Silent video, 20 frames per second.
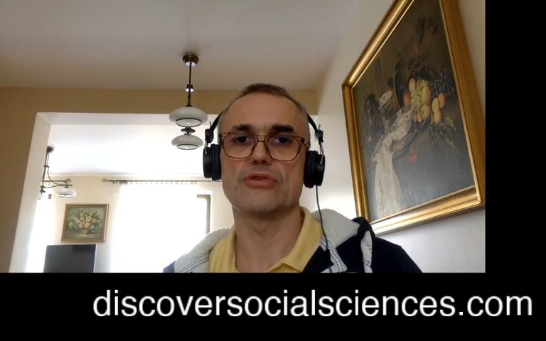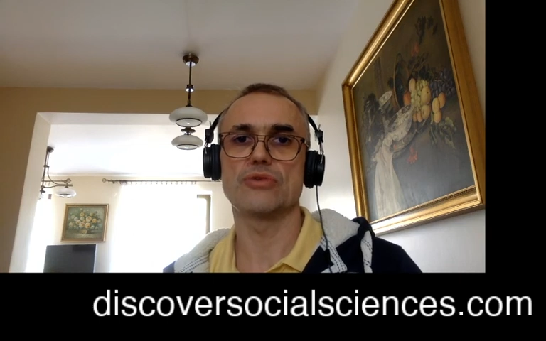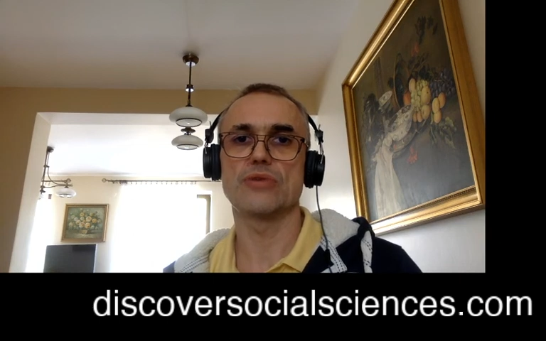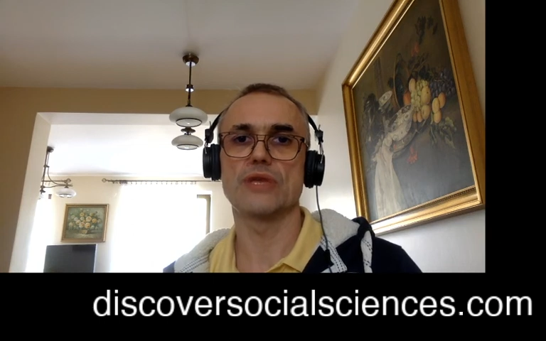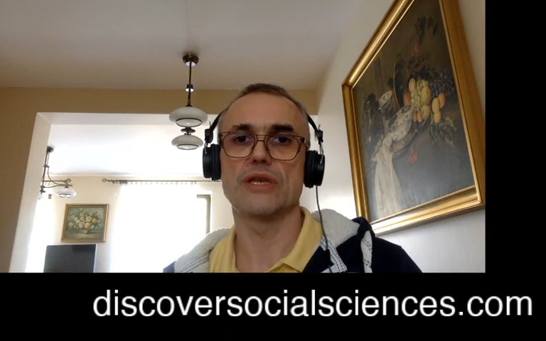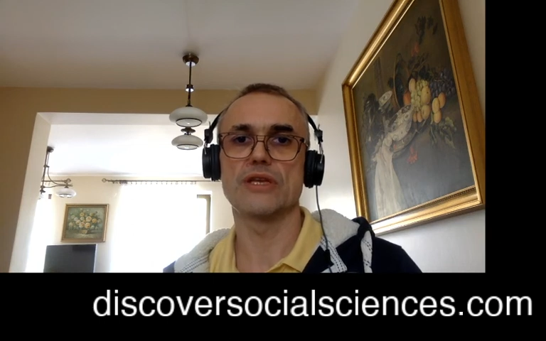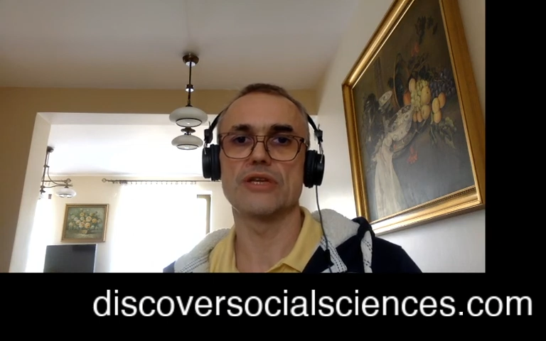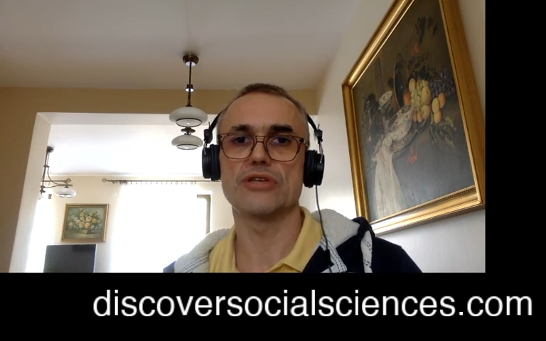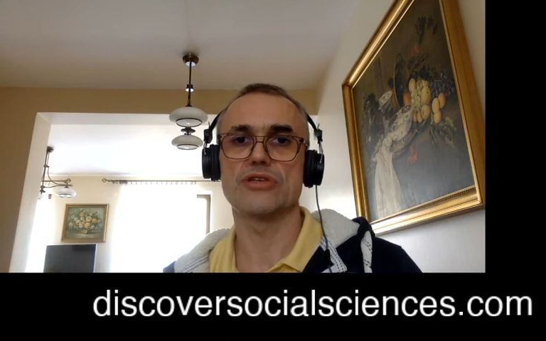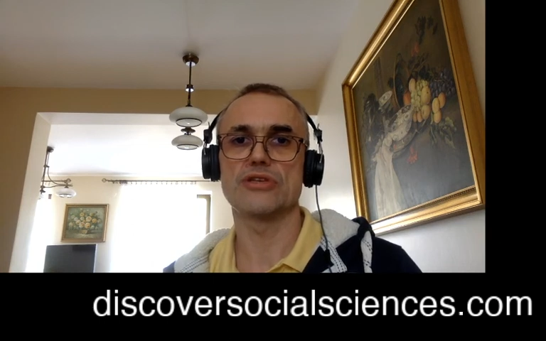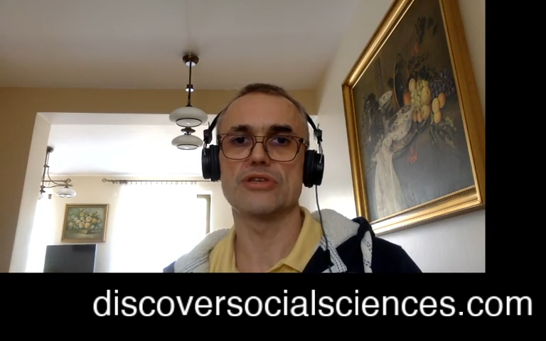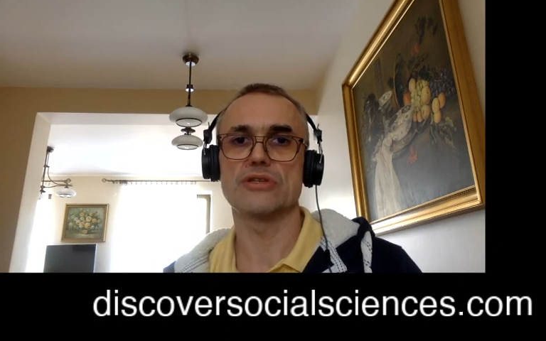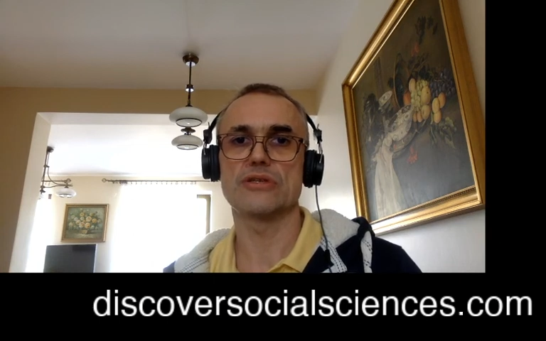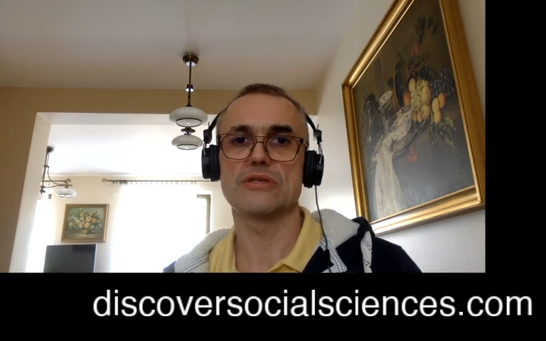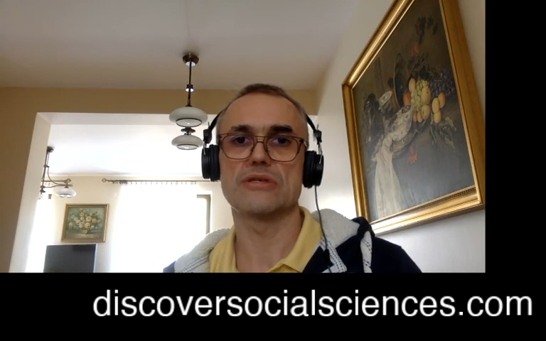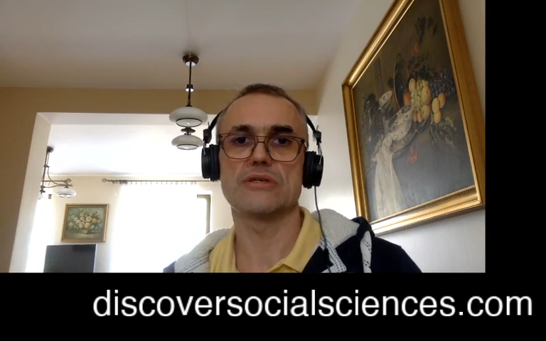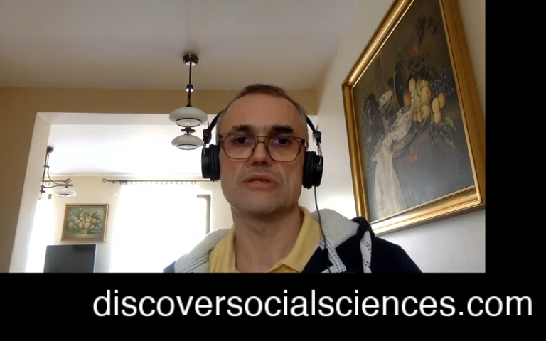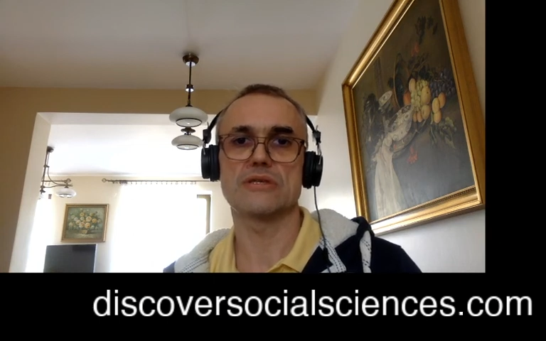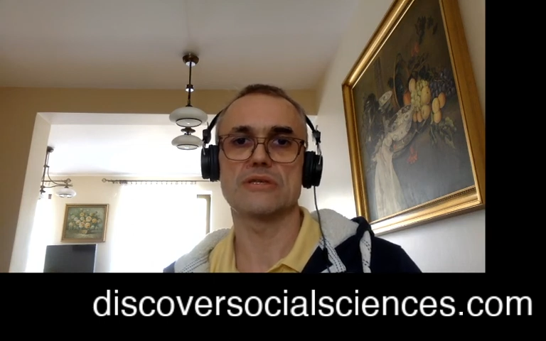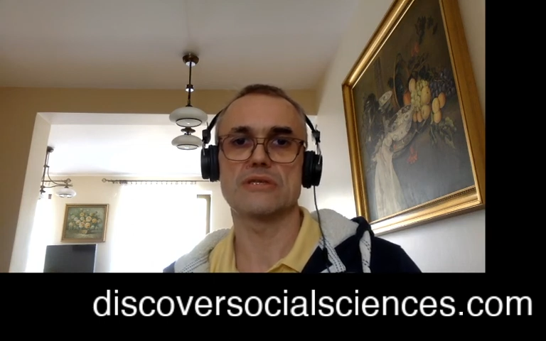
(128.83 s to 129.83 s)

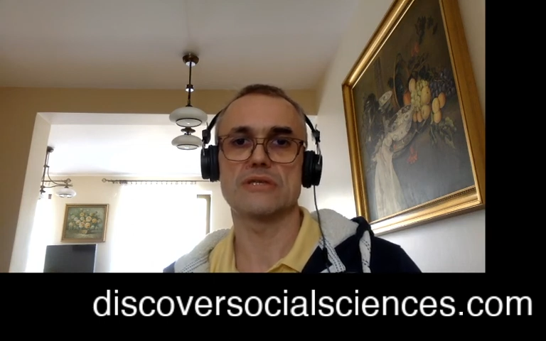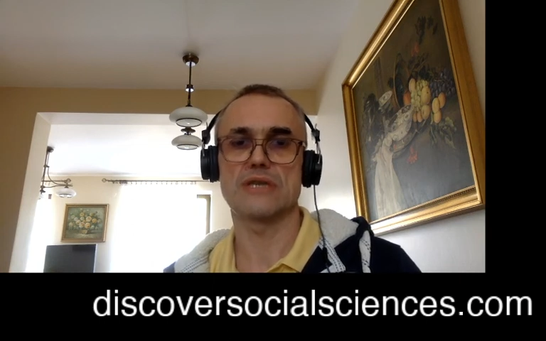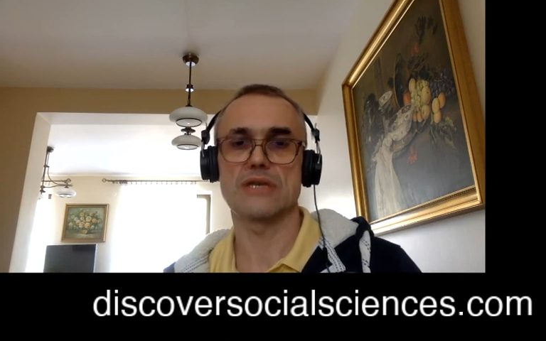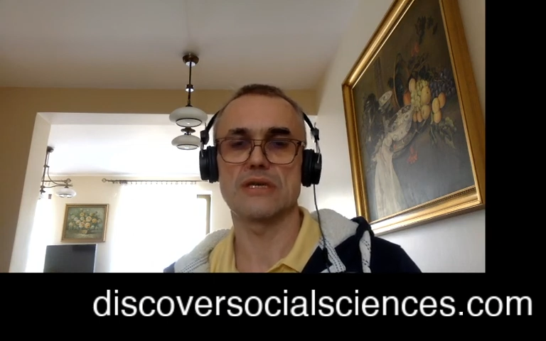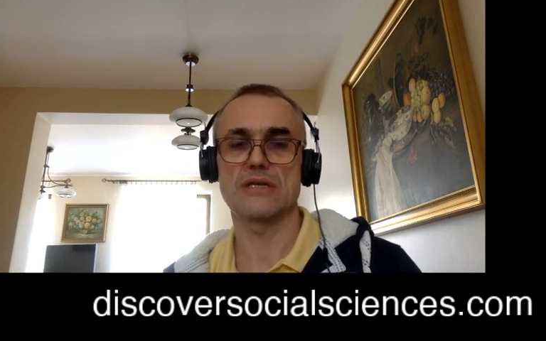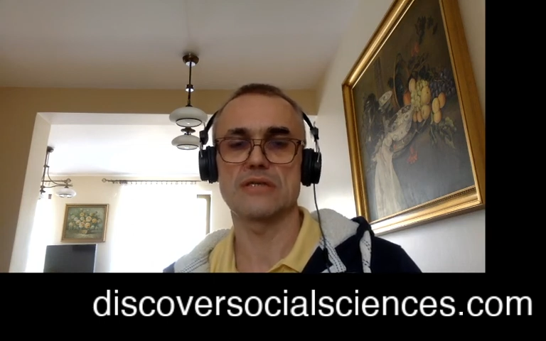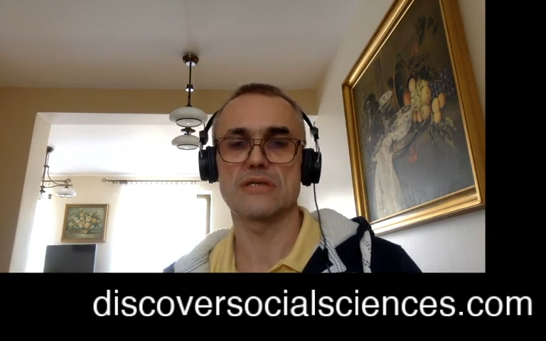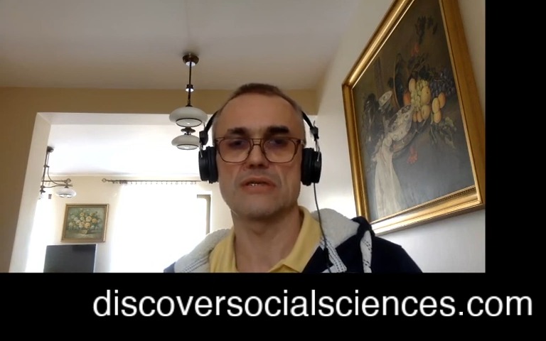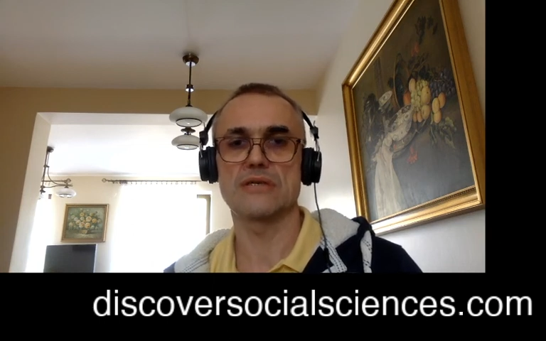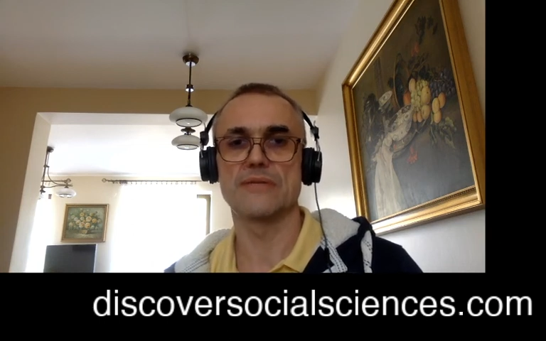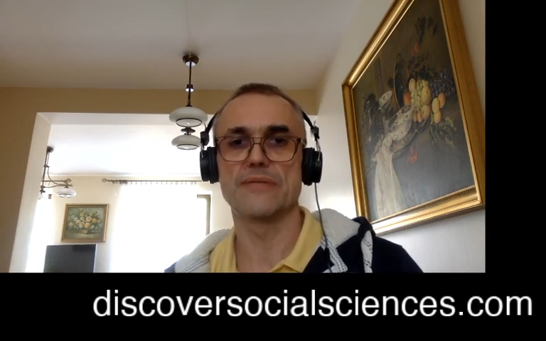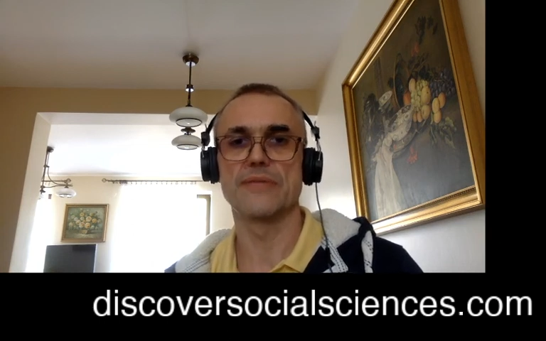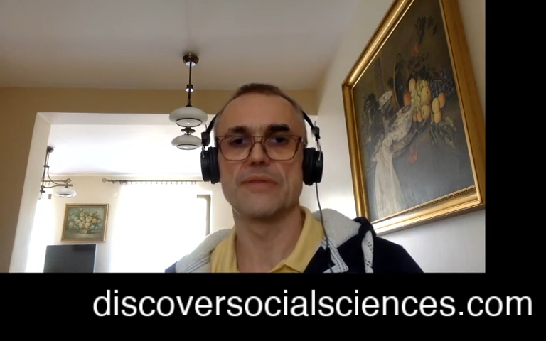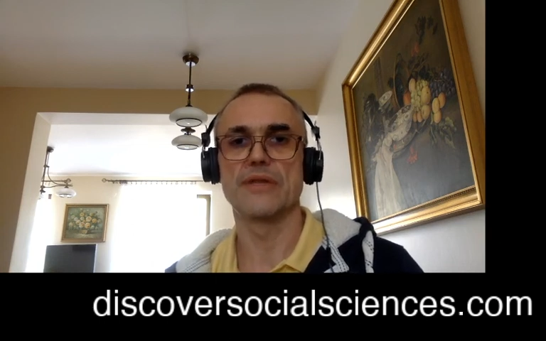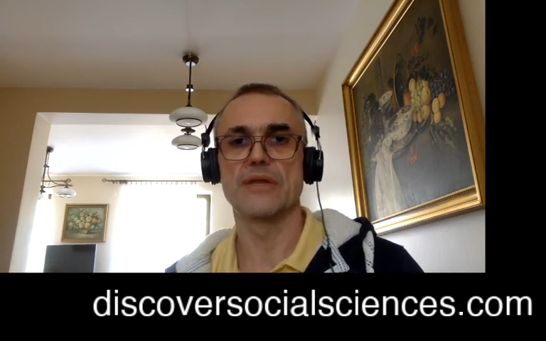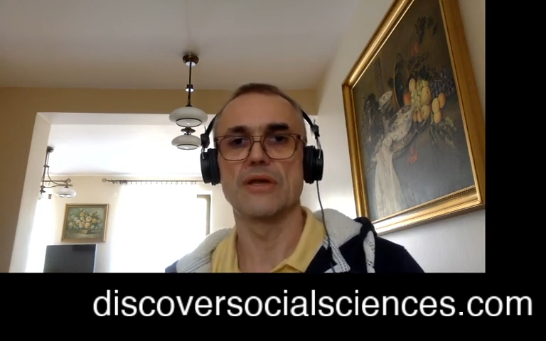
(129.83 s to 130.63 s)
relations sites